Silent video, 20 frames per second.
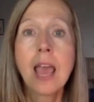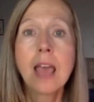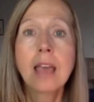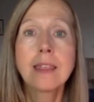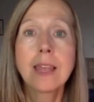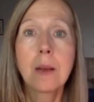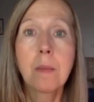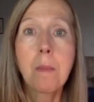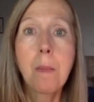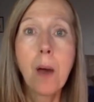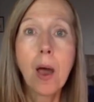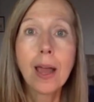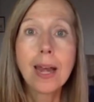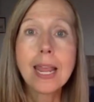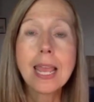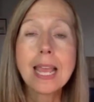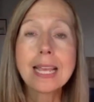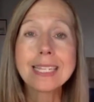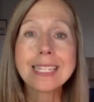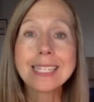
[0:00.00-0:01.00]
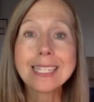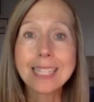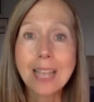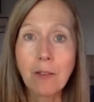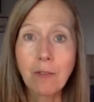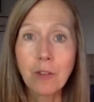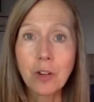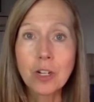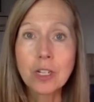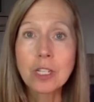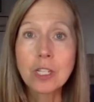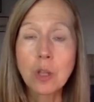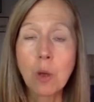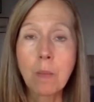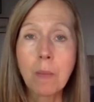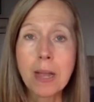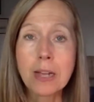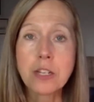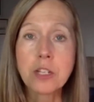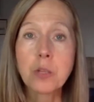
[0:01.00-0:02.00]
Their body has suffered so
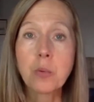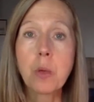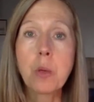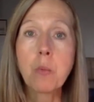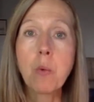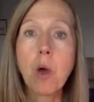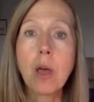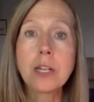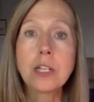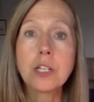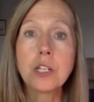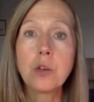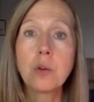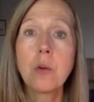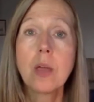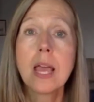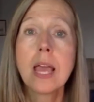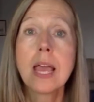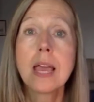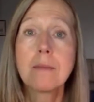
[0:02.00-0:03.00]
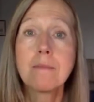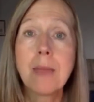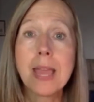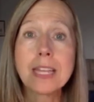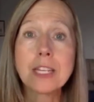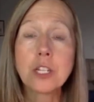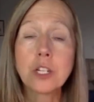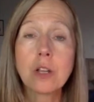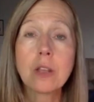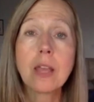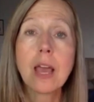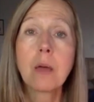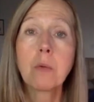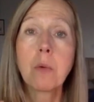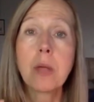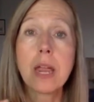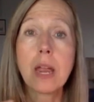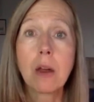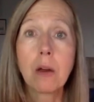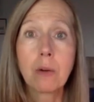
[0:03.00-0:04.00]
much, so we want to make sure that
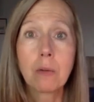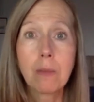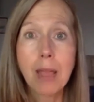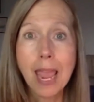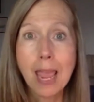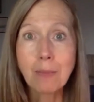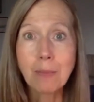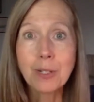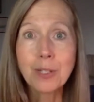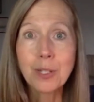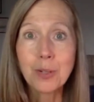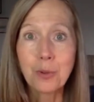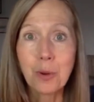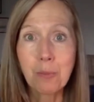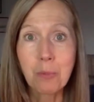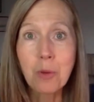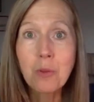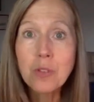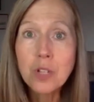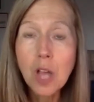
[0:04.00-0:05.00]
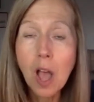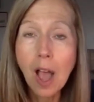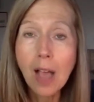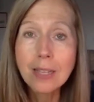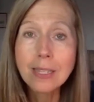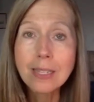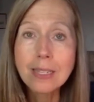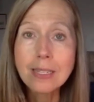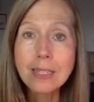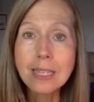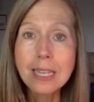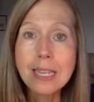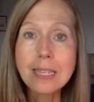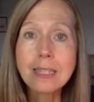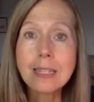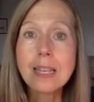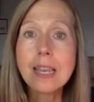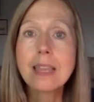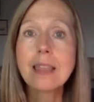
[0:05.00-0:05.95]
we are able to remove toxins easily,